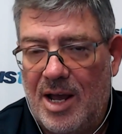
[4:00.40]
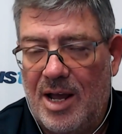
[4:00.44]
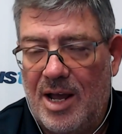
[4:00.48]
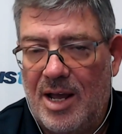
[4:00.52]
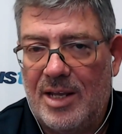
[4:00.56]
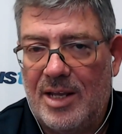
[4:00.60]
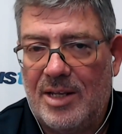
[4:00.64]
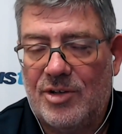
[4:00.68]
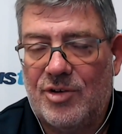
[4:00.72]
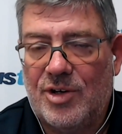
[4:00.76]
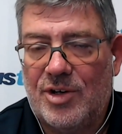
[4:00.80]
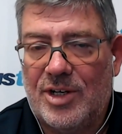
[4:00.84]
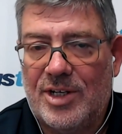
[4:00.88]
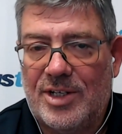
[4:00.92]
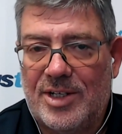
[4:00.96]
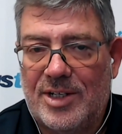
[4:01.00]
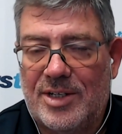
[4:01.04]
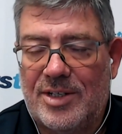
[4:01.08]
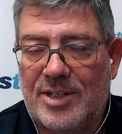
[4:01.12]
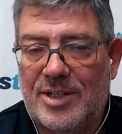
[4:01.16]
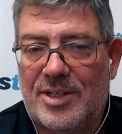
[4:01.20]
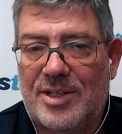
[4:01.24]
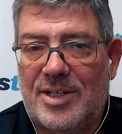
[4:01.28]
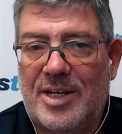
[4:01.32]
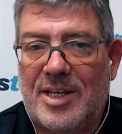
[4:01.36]
uh,
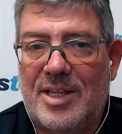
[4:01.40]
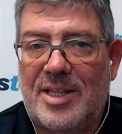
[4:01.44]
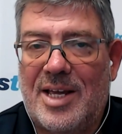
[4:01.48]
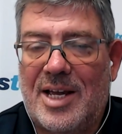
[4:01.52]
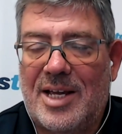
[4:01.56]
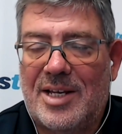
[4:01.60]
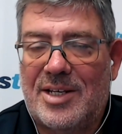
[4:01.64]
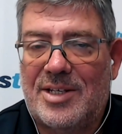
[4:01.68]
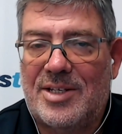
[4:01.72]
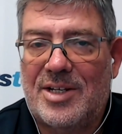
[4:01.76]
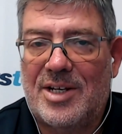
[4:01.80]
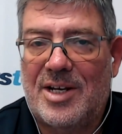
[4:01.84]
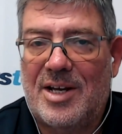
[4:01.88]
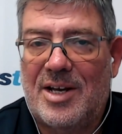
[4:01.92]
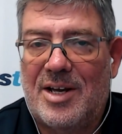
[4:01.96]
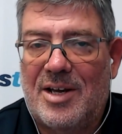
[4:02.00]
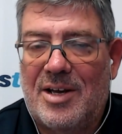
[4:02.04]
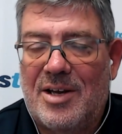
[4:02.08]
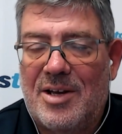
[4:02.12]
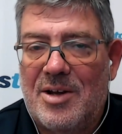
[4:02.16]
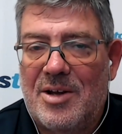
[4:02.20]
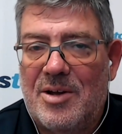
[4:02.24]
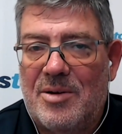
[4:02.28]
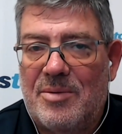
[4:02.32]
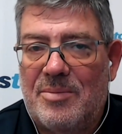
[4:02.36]
interesting to see that
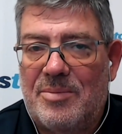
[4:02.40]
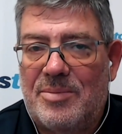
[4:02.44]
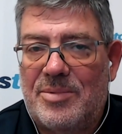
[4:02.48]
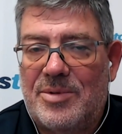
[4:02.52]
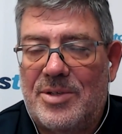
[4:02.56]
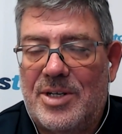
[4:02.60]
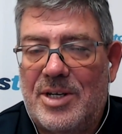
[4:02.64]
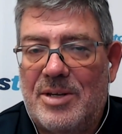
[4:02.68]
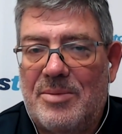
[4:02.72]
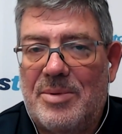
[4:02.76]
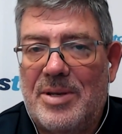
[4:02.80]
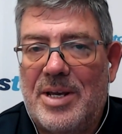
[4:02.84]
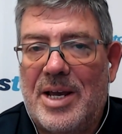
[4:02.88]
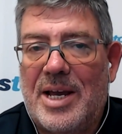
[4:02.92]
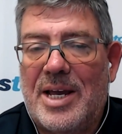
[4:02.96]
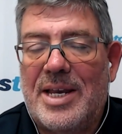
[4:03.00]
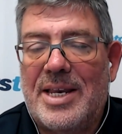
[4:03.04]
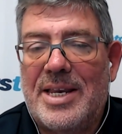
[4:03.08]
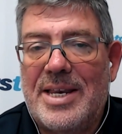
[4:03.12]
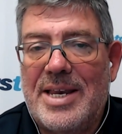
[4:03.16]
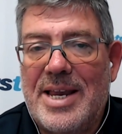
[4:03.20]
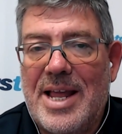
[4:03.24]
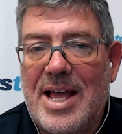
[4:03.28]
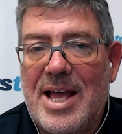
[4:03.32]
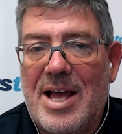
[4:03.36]
uh,
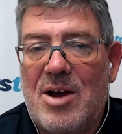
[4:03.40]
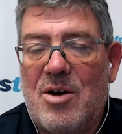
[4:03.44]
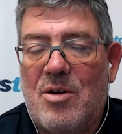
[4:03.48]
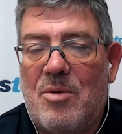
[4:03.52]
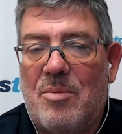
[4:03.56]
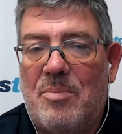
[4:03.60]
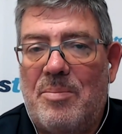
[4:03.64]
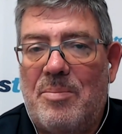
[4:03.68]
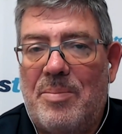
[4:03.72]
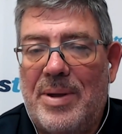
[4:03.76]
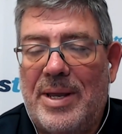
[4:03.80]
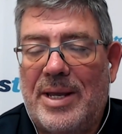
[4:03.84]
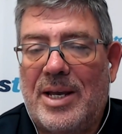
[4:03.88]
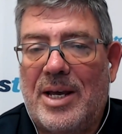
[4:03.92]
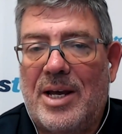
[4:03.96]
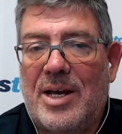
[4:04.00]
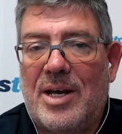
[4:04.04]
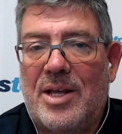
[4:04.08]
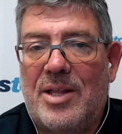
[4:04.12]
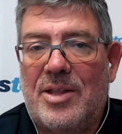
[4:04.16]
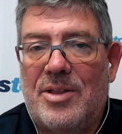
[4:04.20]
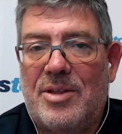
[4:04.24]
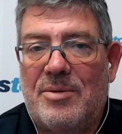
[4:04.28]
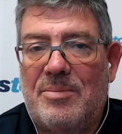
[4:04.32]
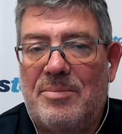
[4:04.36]
CBA now
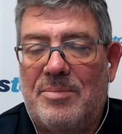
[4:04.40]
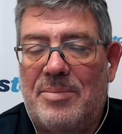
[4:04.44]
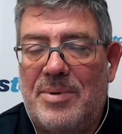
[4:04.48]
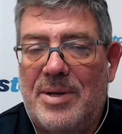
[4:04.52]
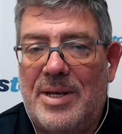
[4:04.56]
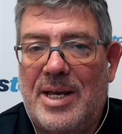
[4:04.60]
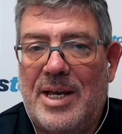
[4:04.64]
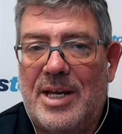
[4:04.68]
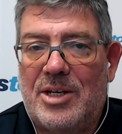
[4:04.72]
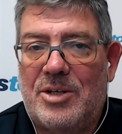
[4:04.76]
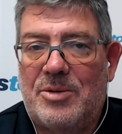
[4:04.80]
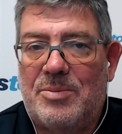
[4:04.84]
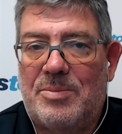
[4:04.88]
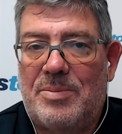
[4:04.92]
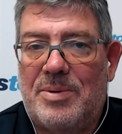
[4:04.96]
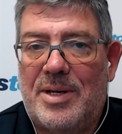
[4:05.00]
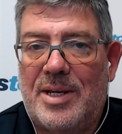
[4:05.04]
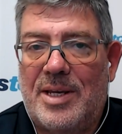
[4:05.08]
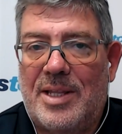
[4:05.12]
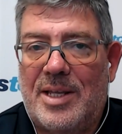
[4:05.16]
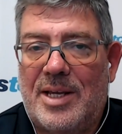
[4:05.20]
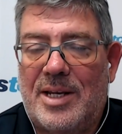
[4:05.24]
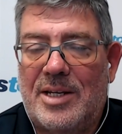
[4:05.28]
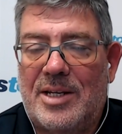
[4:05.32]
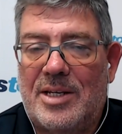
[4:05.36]
bigger than
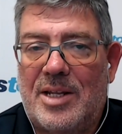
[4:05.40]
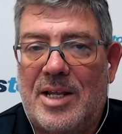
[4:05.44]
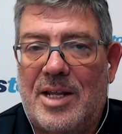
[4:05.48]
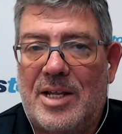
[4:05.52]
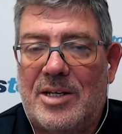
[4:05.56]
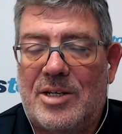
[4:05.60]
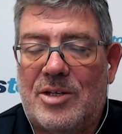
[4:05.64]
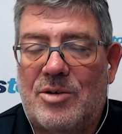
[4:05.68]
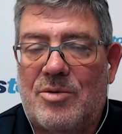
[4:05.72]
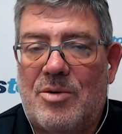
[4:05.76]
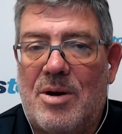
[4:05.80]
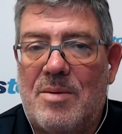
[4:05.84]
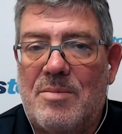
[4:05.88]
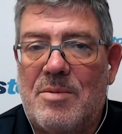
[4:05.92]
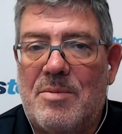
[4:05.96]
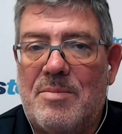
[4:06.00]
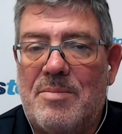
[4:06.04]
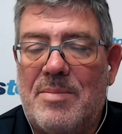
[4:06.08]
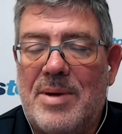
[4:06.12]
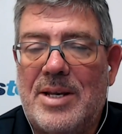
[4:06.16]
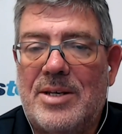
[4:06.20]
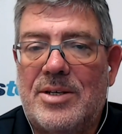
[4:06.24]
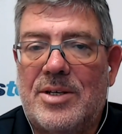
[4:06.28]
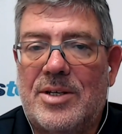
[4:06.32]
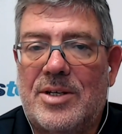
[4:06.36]
BHP. That is, quite
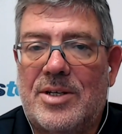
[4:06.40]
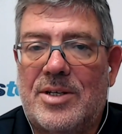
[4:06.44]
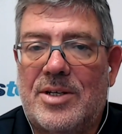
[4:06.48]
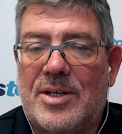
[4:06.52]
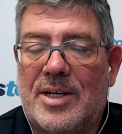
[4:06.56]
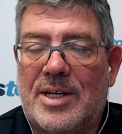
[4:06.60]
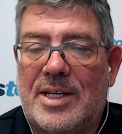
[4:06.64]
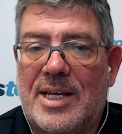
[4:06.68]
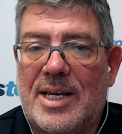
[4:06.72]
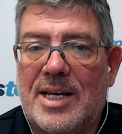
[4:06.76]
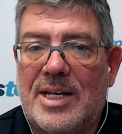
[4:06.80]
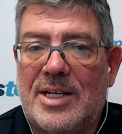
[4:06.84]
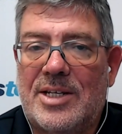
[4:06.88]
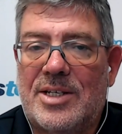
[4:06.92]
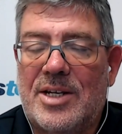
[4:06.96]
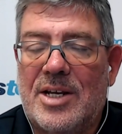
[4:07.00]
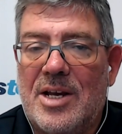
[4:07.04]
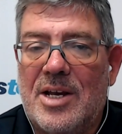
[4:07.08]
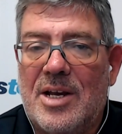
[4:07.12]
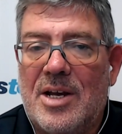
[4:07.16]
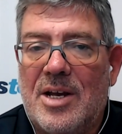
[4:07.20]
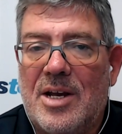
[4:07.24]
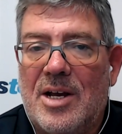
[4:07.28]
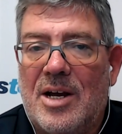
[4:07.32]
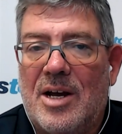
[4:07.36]
momentous, I guess.
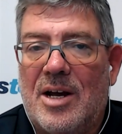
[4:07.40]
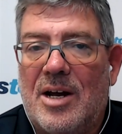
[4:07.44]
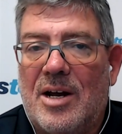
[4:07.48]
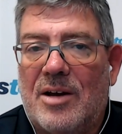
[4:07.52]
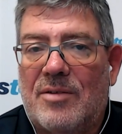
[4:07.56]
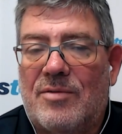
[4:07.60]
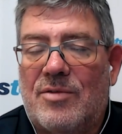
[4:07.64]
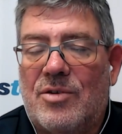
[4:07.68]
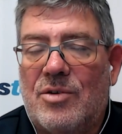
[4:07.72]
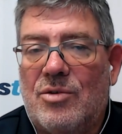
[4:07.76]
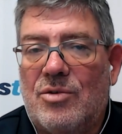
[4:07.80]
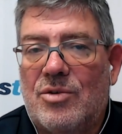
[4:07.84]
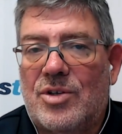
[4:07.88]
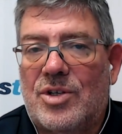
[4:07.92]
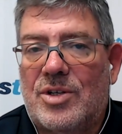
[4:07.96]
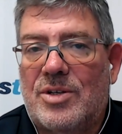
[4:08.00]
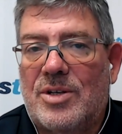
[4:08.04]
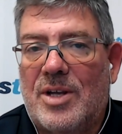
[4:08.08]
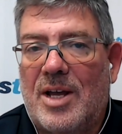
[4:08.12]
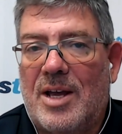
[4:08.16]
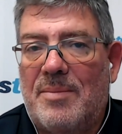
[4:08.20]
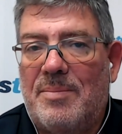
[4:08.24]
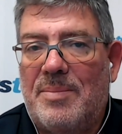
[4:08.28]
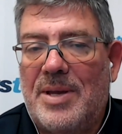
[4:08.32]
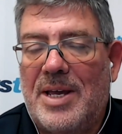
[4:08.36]
Of
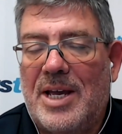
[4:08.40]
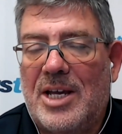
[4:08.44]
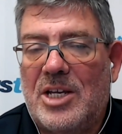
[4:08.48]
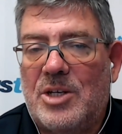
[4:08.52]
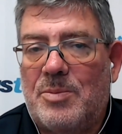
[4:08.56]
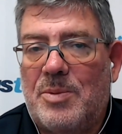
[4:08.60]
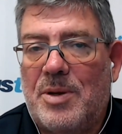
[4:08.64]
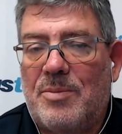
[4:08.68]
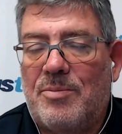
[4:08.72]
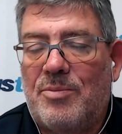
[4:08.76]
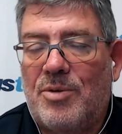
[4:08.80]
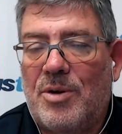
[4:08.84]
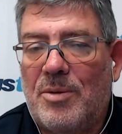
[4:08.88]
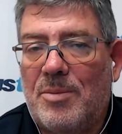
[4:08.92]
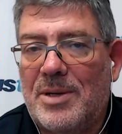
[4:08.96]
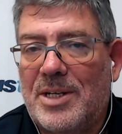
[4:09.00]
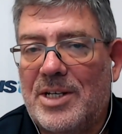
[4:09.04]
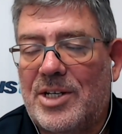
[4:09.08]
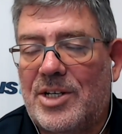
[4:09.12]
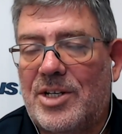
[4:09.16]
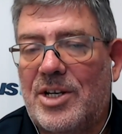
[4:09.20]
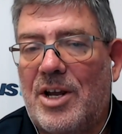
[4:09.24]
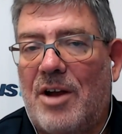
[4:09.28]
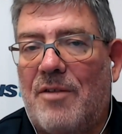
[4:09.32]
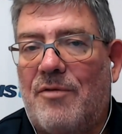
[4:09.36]
course, uh, BHP
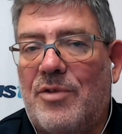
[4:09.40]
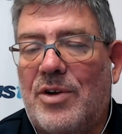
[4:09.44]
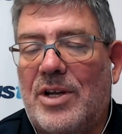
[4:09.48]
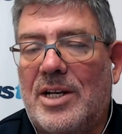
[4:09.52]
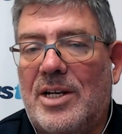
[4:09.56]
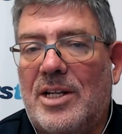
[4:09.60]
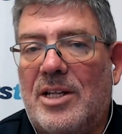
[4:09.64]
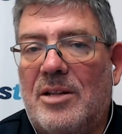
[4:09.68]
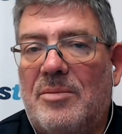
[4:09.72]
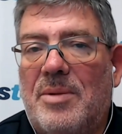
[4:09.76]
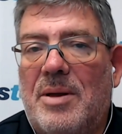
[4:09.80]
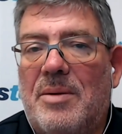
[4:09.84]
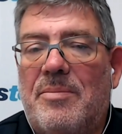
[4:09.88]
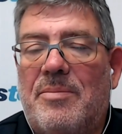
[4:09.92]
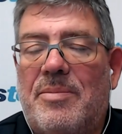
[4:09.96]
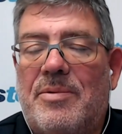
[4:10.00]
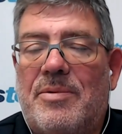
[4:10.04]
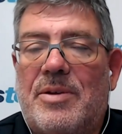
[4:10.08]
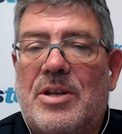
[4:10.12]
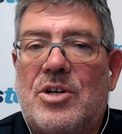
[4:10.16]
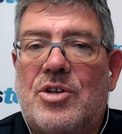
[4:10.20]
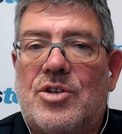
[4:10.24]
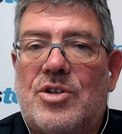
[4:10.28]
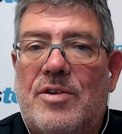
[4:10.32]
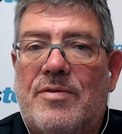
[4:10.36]
probably suffering a little
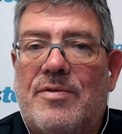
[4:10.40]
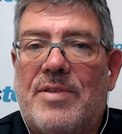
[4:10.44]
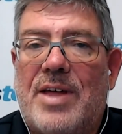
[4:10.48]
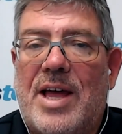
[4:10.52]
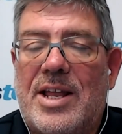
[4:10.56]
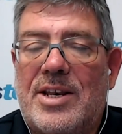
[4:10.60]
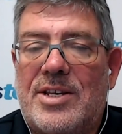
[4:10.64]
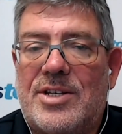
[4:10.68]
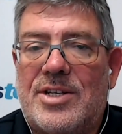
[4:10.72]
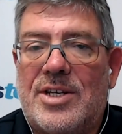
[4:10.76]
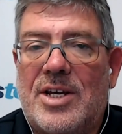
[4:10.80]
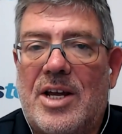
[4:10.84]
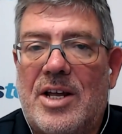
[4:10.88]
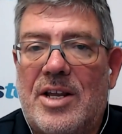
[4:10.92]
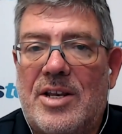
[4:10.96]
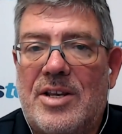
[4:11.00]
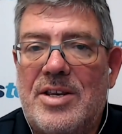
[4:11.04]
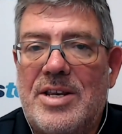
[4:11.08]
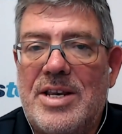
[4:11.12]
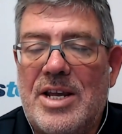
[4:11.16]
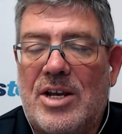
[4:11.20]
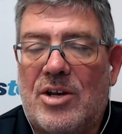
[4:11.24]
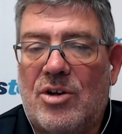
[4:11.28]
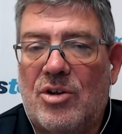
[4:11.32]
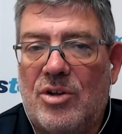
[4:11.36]
bit because of that uh,
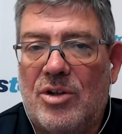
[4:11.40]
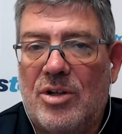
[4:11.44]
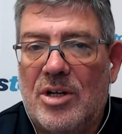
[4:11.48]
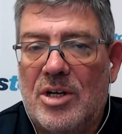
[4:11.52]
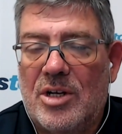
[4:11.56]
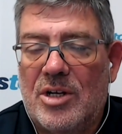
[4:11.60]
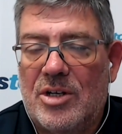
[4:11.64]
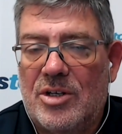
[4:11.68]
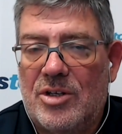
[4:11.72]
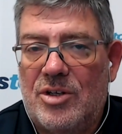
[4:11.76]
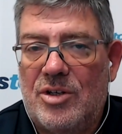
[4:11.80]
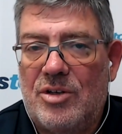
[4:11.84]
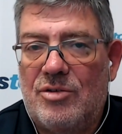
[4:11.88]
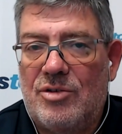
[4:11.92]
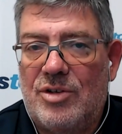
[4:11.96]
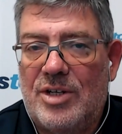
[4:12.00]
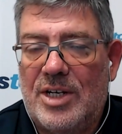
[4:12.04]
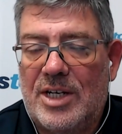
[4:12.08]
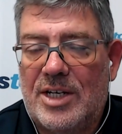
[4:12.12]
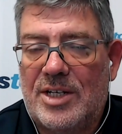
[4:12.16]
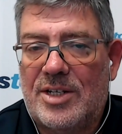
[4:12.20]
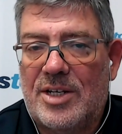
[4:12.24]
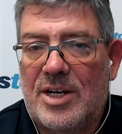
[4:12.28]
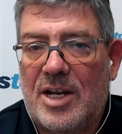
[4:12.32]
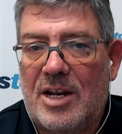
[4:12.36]
nickel
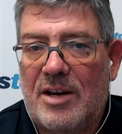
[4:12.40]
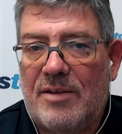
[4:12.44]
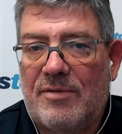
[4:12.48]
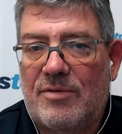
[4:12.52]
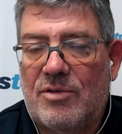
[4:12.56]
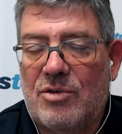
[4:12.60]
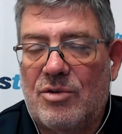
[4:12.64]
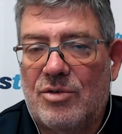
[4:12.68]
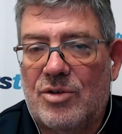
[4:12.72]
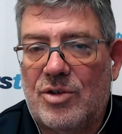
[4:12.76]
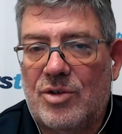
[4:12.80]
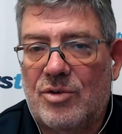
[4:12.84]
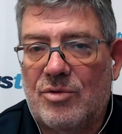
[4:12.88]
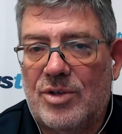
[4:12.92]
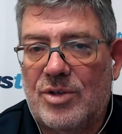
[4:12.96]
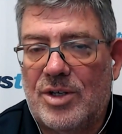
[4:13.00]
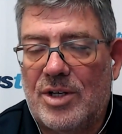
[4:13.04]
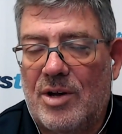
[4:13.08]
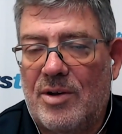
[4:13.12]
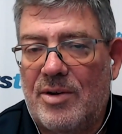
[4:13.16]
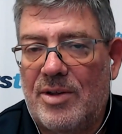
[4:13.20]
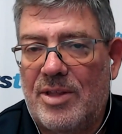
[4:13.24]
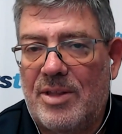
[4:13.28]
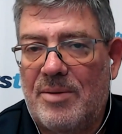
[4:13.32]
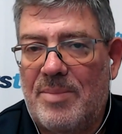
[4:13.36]
news yesterday, and of course
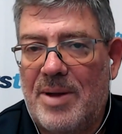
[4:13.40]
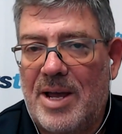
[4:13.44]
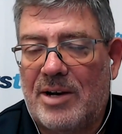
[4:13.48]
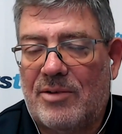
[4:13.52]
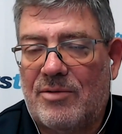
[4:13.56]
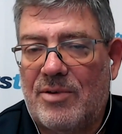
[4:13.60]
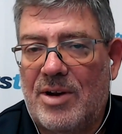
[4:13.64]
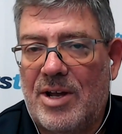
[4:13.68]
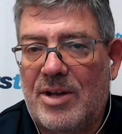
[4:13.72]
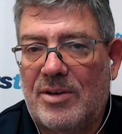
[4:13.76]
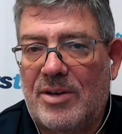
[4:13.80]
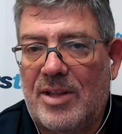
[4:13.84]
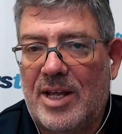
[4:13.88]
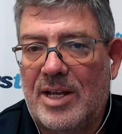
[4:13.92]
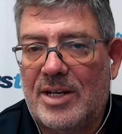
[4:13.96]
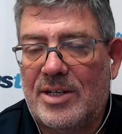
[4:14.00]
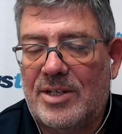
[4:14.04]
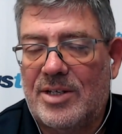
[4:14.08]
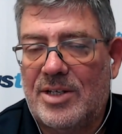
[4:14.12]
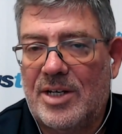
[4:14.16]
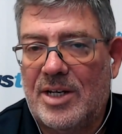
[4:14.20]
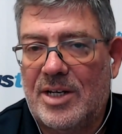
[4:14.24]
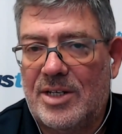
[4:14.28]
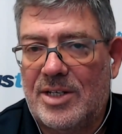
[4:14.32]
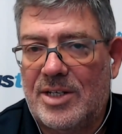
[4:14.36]
also in the background
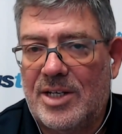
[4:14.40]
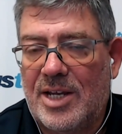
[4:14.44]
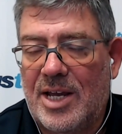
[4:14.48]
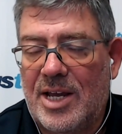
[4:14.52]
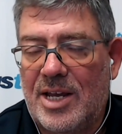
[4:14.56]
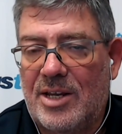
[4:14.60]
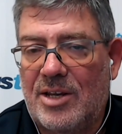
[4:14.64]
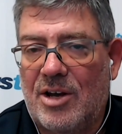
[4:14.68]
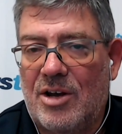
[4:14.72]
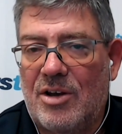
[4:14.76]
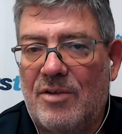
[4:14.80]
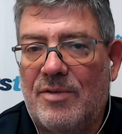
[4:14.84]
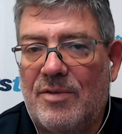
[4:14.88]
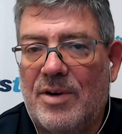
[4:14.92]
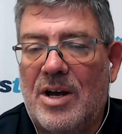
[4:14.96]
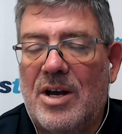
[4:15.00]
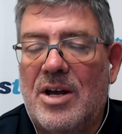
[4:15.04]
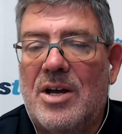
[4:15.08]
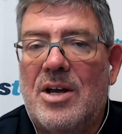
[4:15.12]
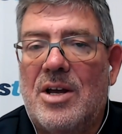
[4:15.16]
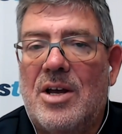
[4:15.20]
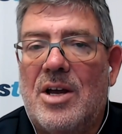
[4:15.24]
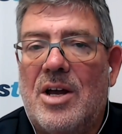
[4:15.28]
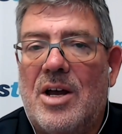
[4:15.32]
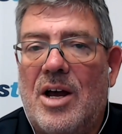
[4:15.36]
that uh,
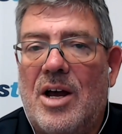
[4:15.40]
takeover.